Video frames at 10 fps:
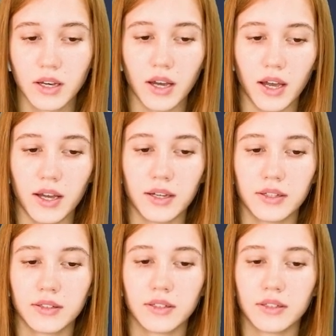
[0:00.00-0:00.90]

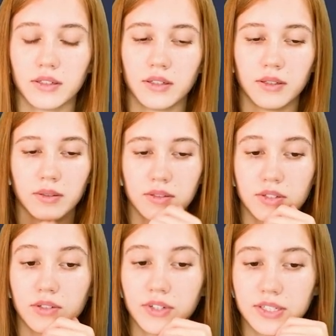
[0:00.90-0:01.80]
and the
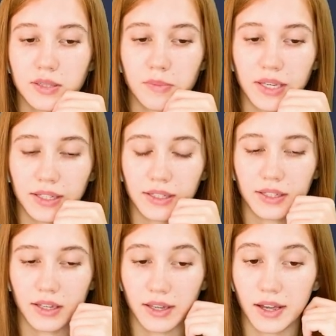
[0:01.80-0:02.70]
decrease in beginning
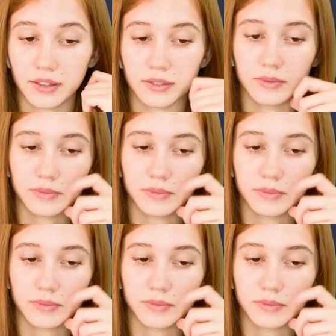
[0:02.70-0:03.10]
again.